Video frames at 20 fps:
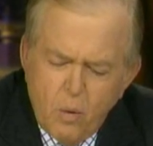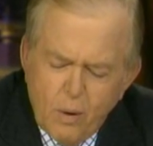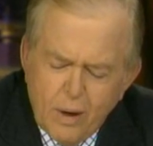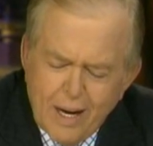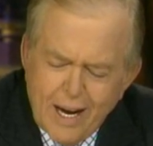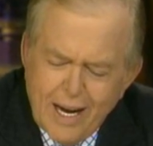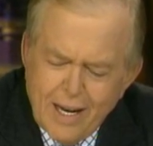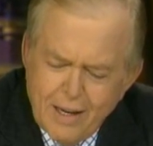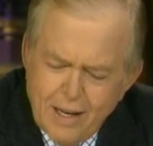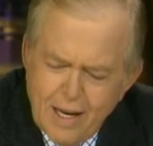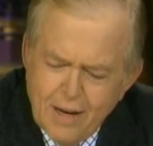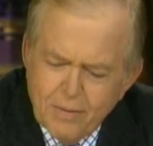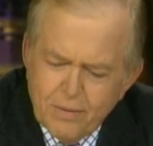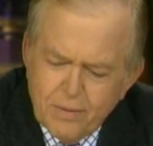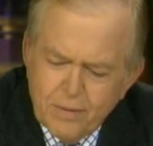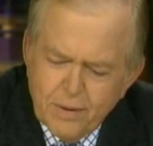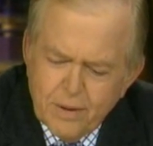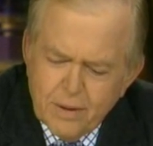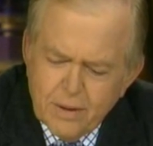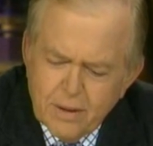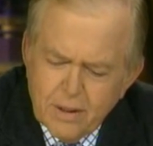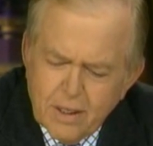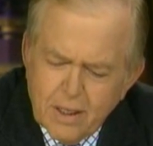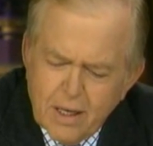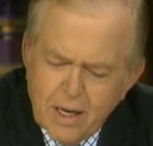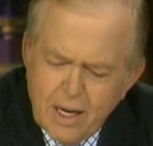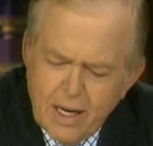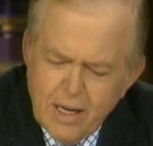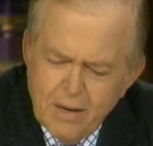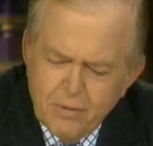Well, I
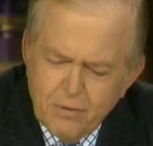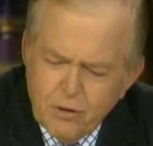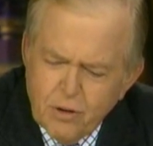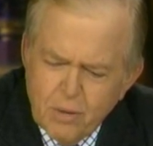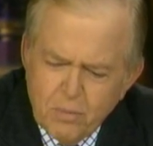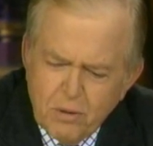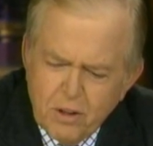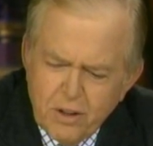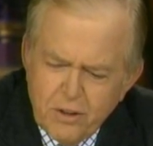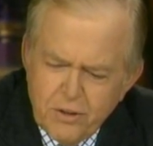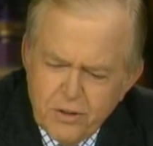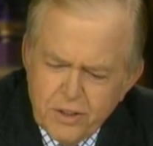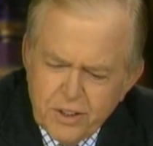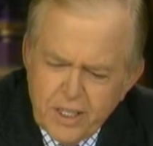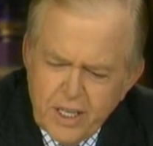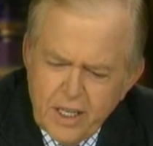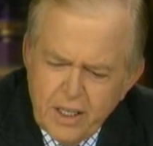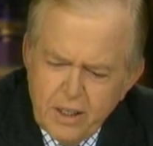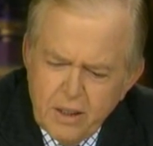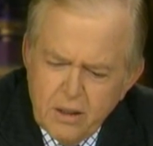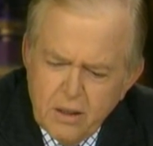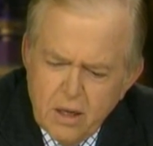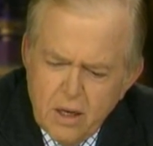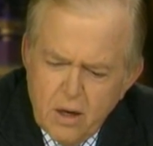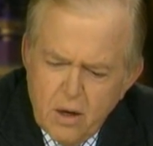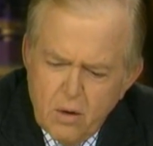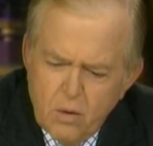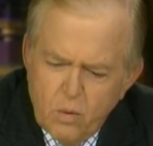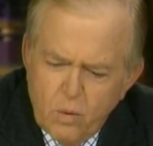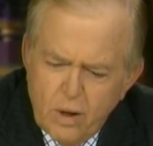have trouble understanding
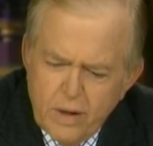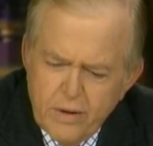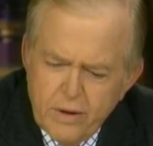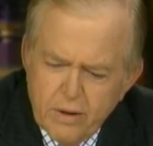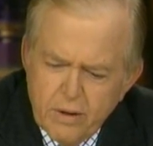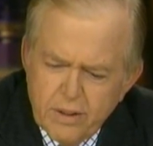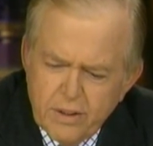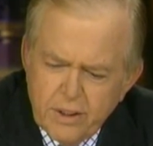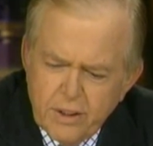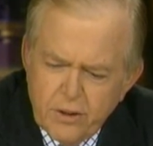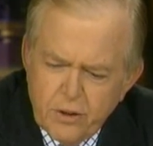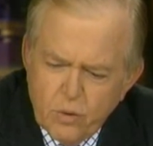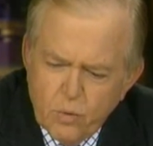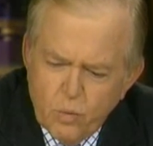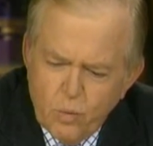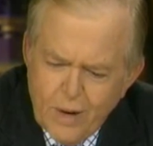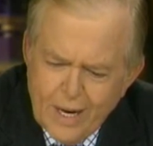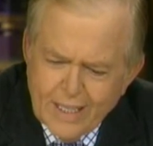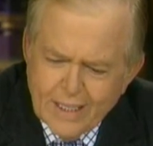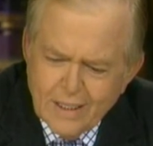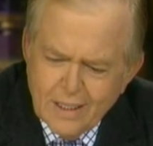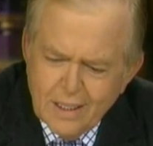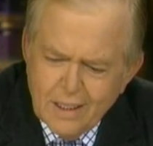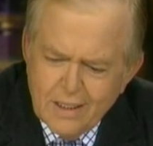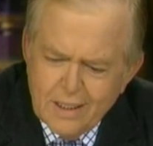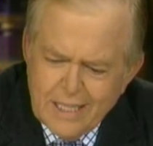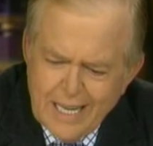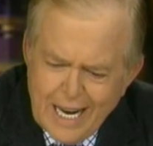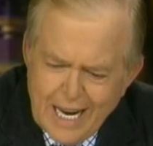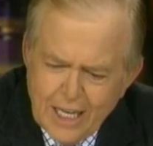why there is a direct
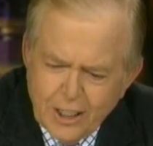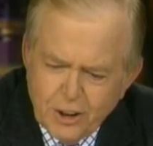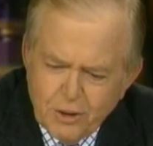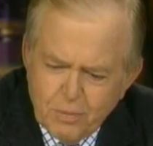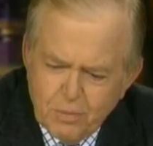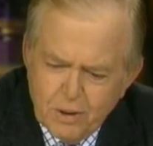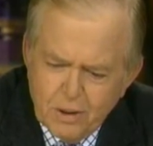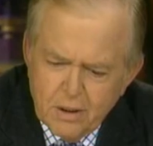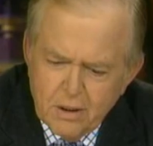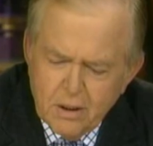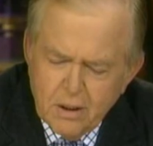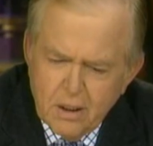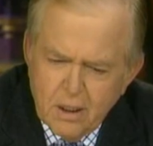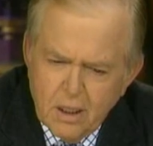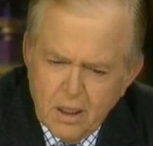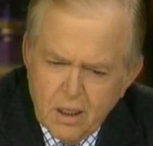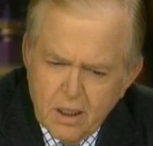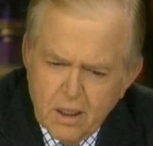attachment